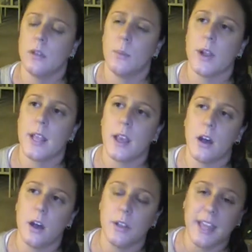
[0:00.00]
what are they
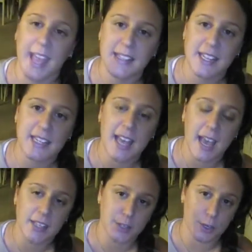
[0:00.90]
called? The hand
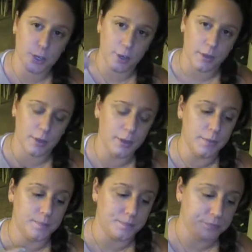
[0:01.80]

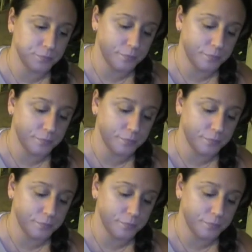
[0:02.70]
sanitizer,